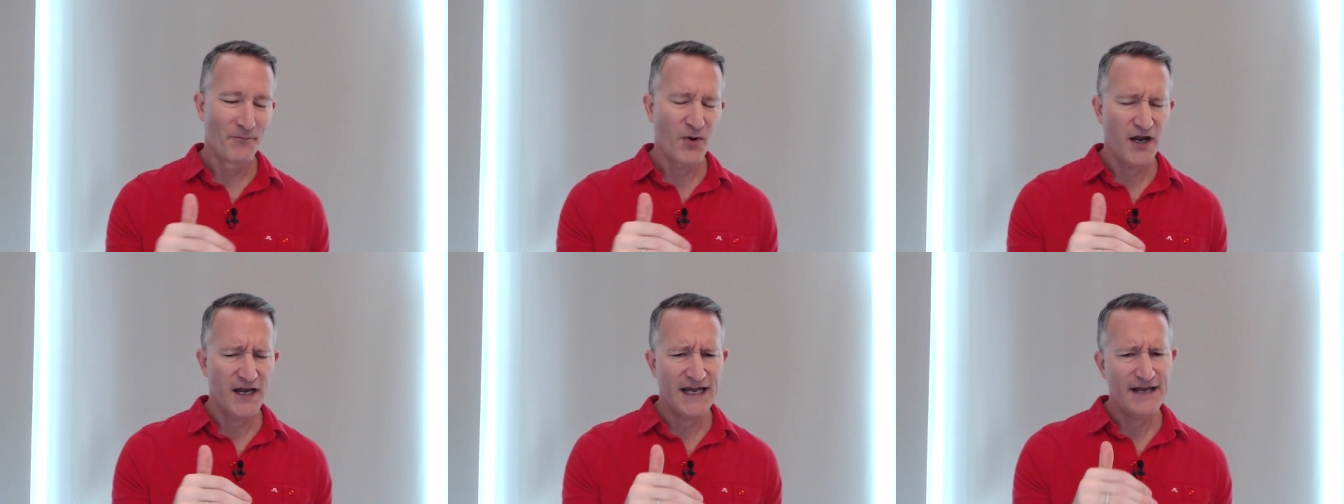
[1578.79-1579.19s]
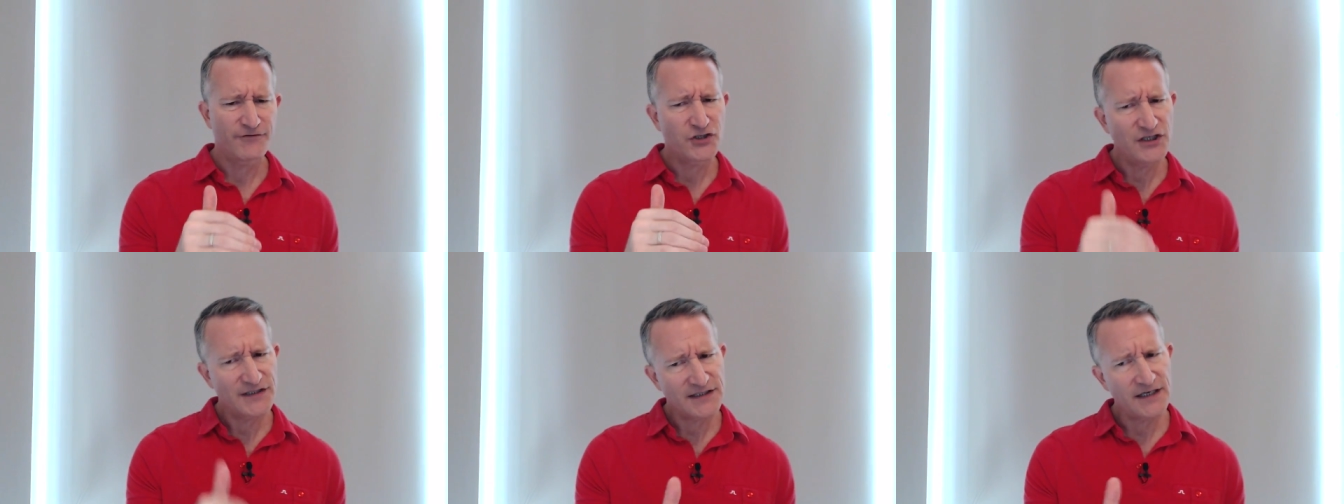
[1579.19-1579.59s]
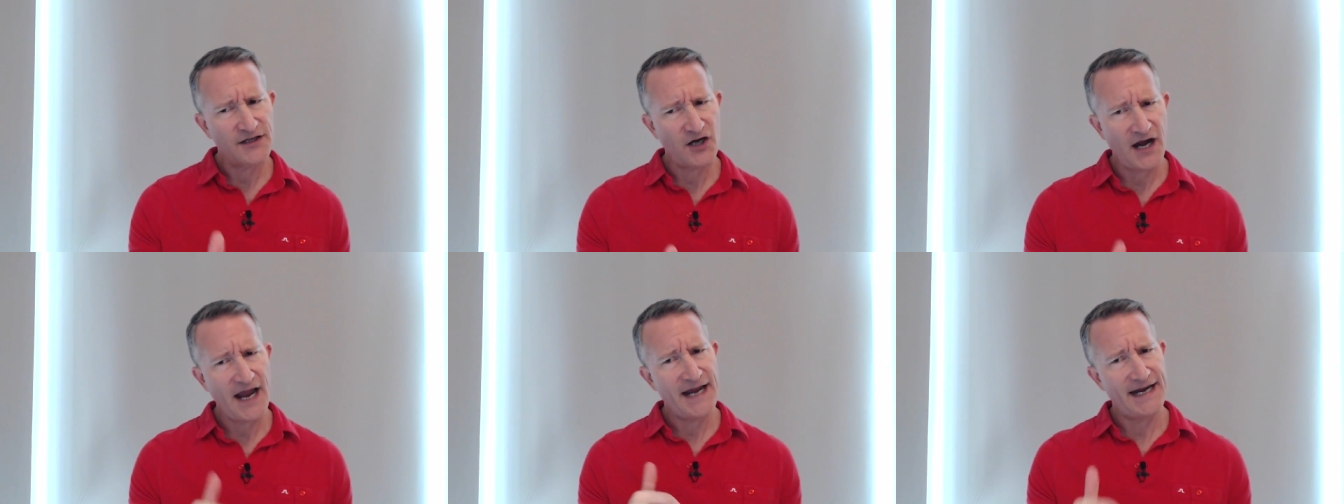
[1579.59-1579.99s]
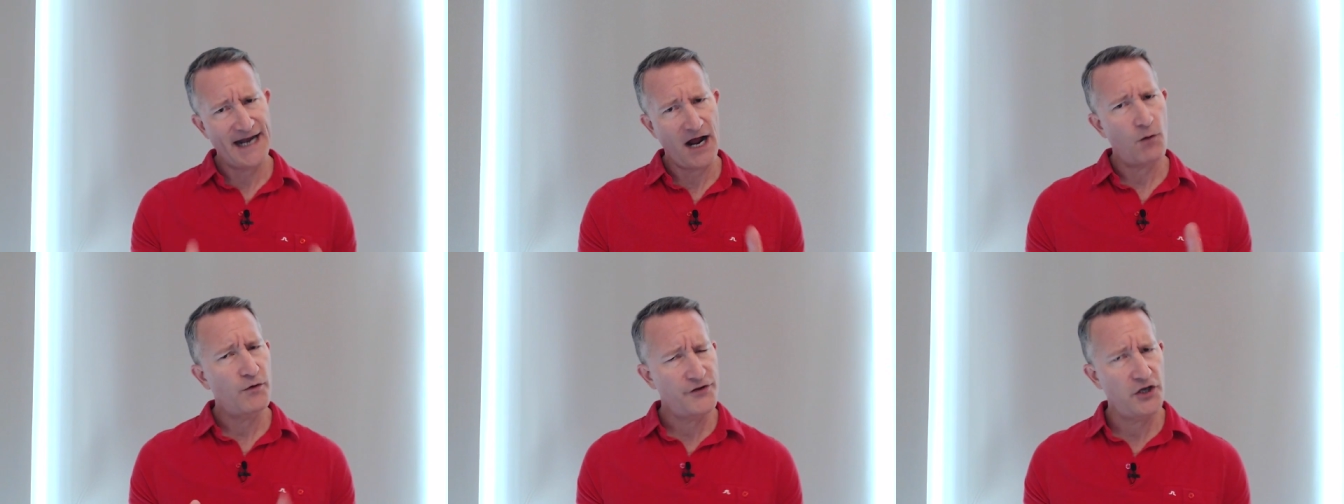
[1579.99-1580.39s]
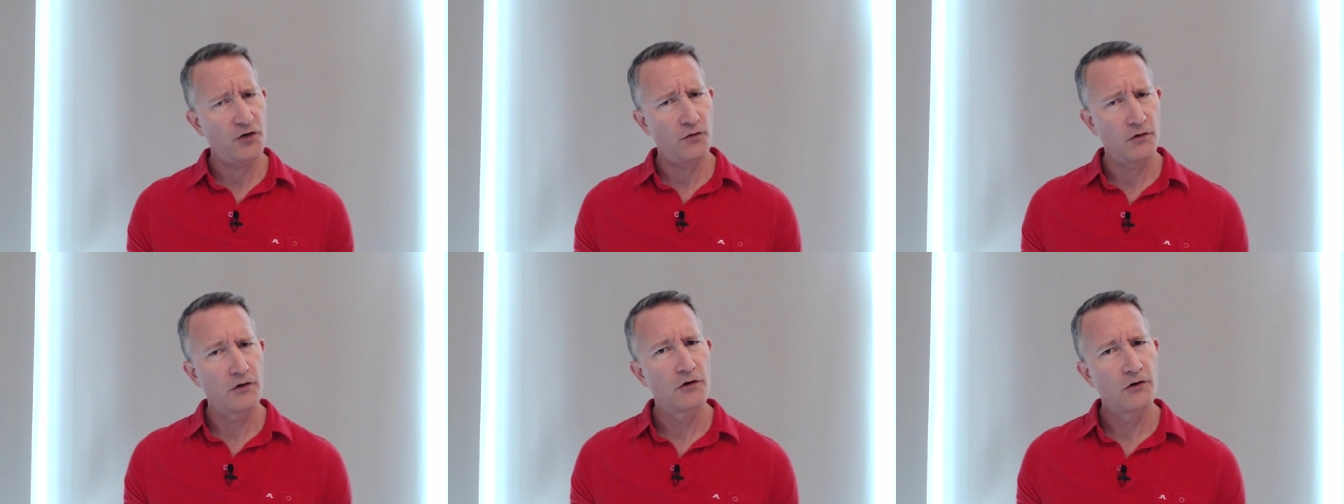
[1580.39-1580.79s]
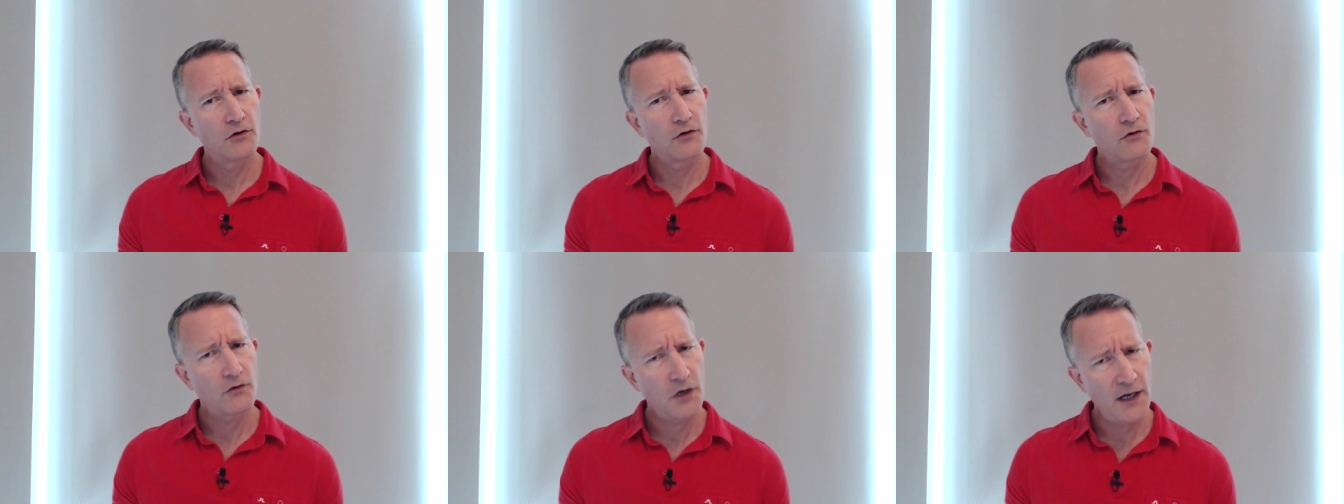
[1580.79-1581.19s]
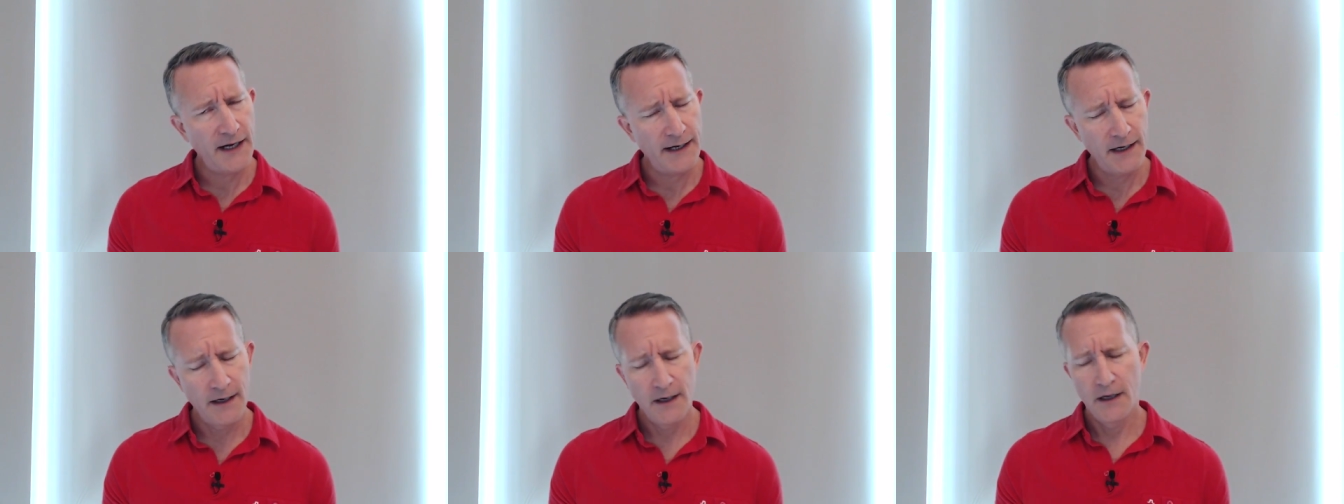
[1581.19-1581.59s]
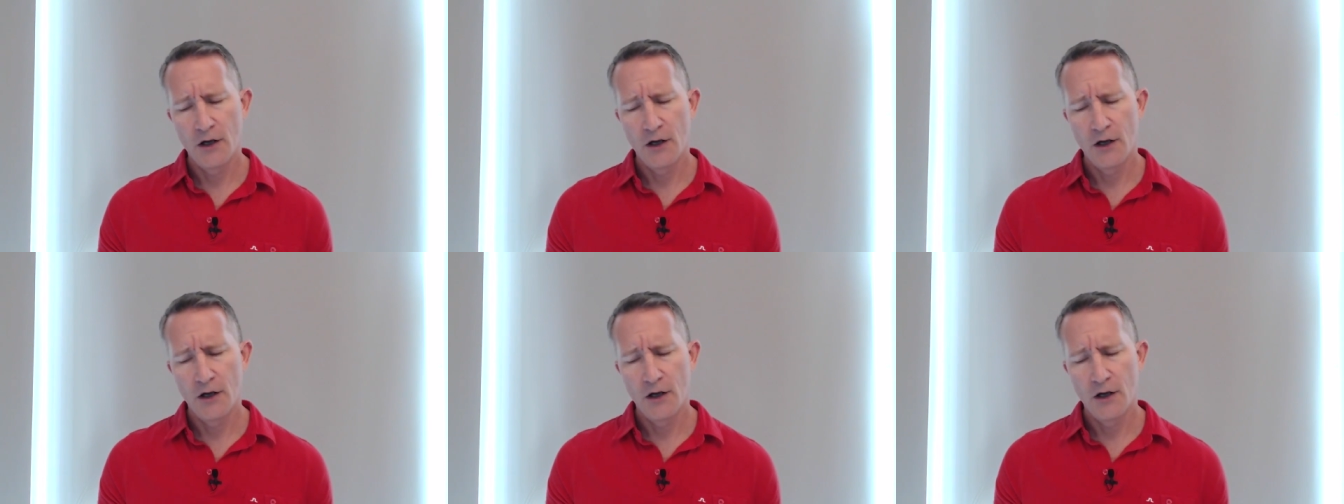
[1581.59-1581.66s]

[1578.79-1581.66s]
But if she's sitting there hanging out with you, right?